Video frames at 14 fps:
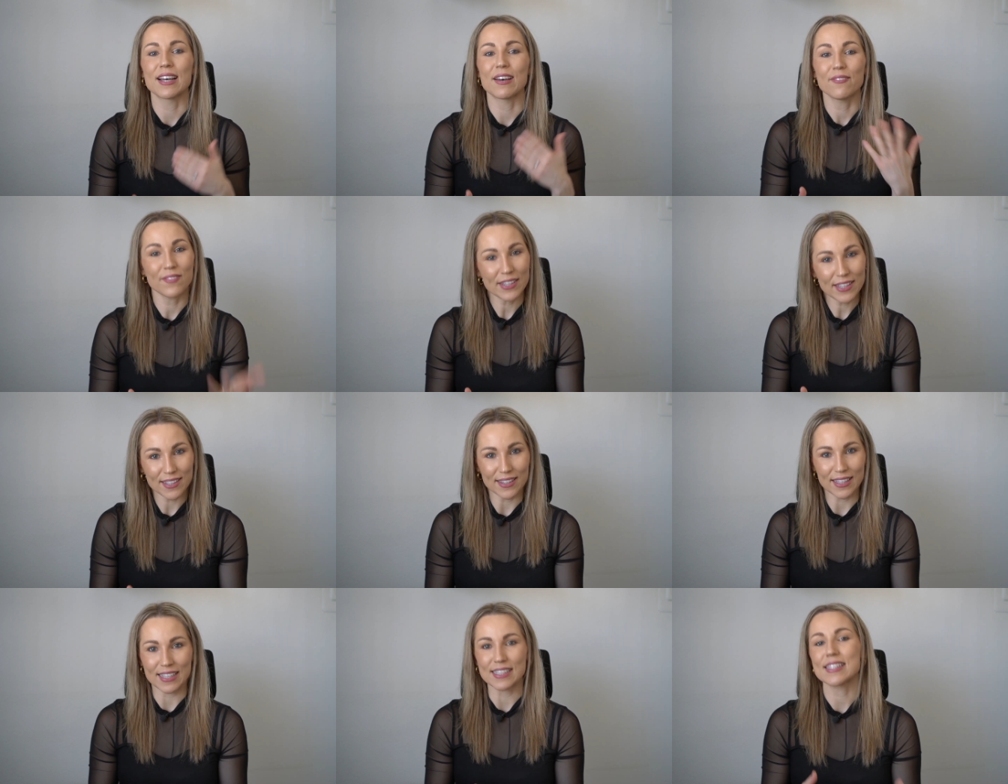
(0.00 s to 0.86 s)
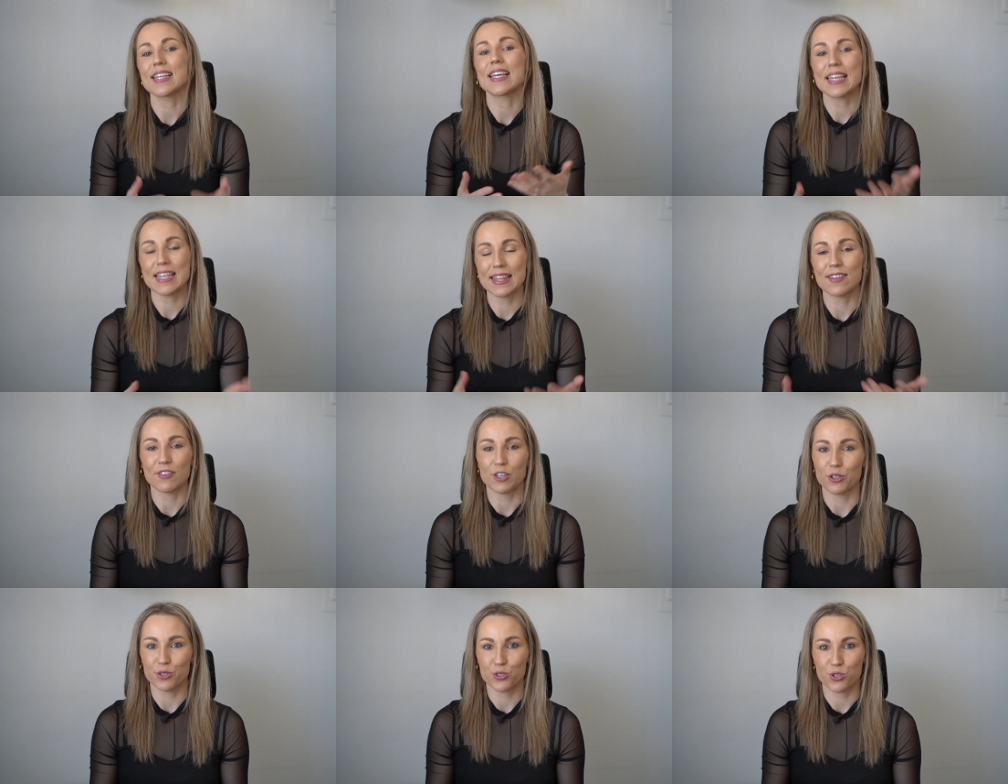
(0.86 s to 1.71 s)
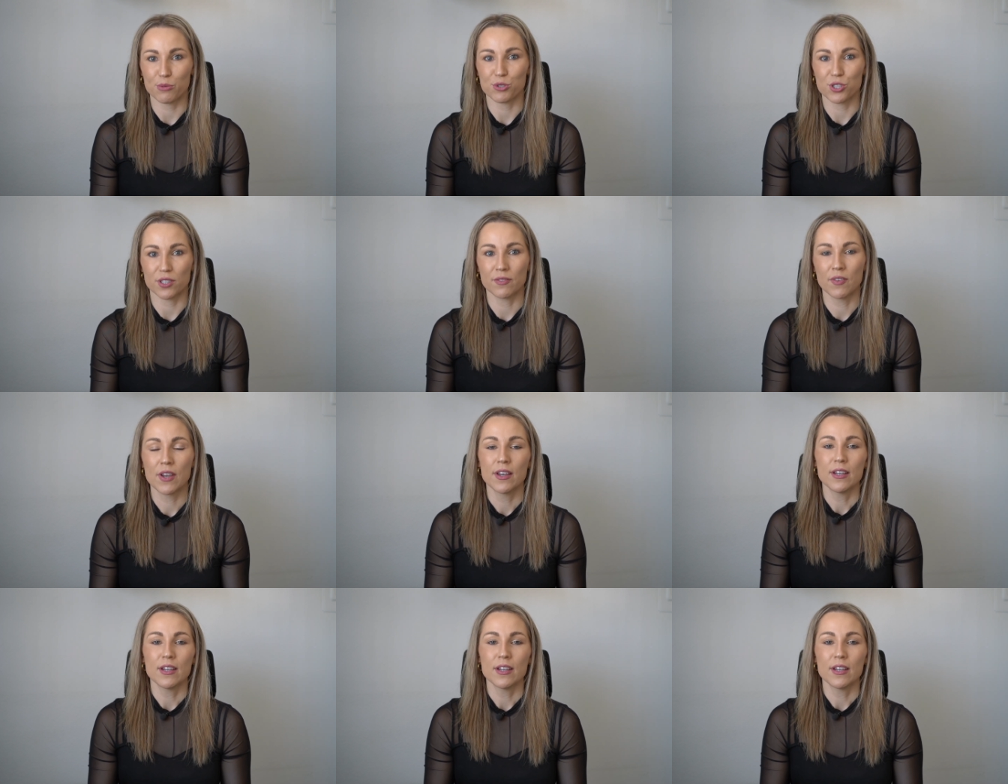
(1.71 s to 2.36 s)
affiliate links in the video description.